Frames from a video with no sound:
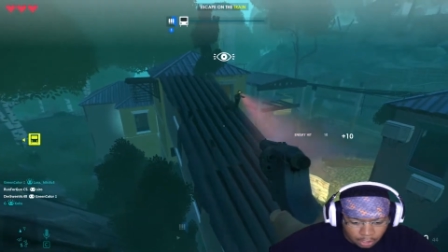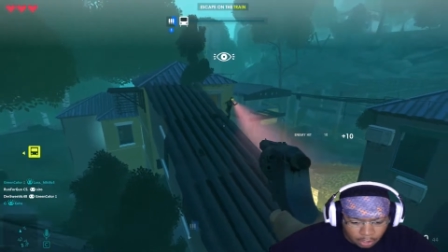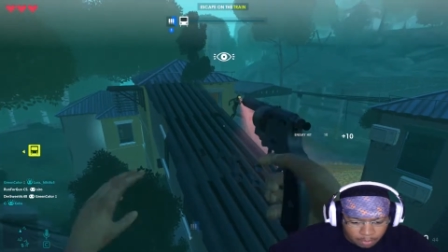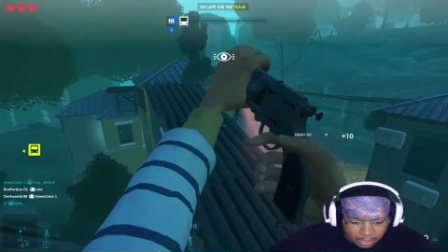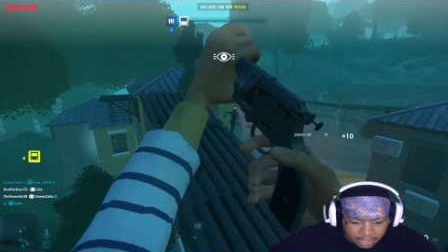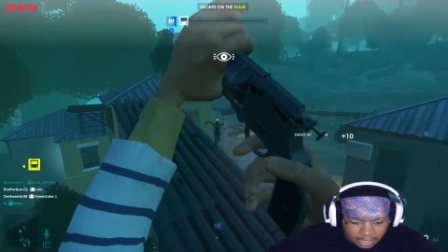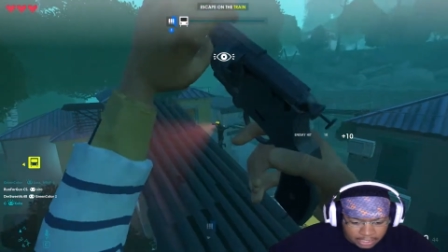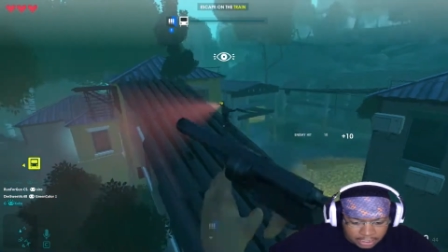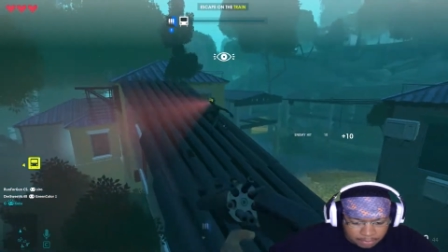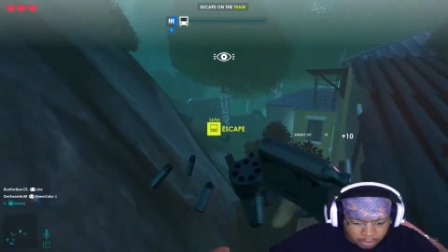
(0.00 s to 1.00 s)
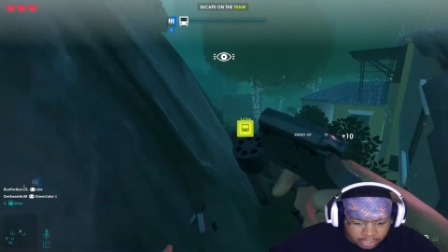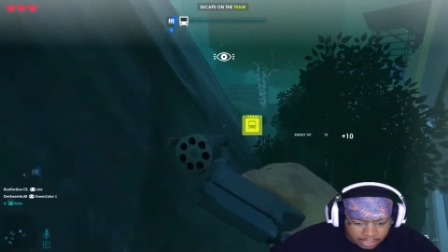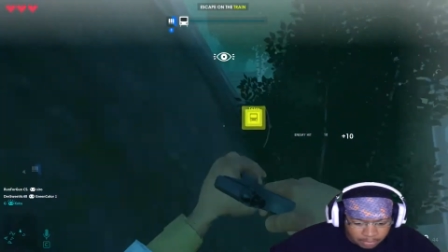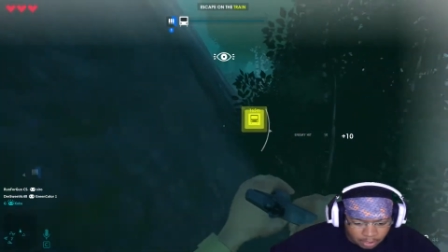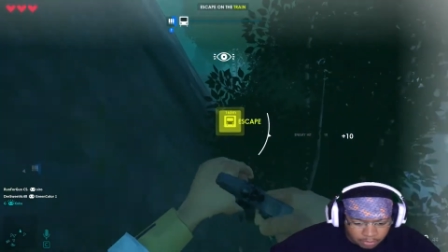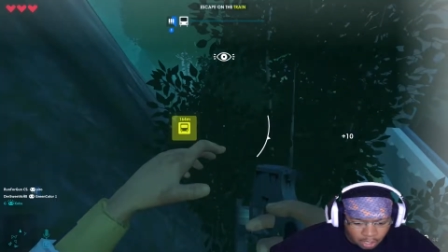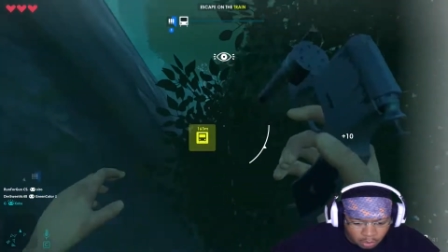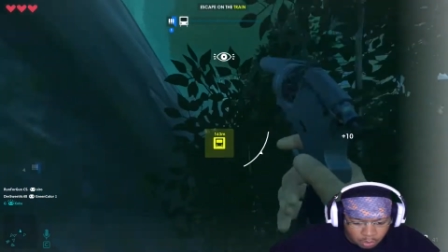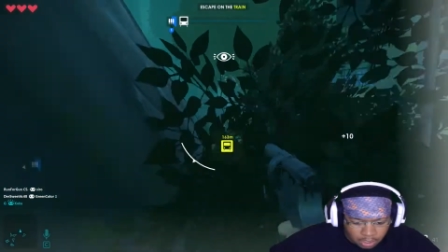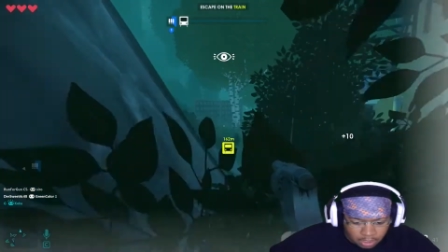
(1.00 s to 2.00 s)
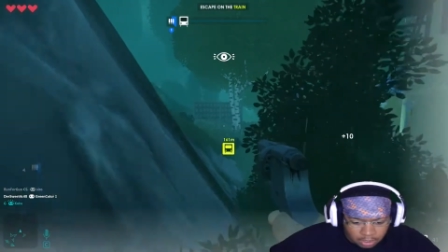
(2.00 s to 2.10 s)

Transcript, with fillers: Oh my god, he just murdered him. No!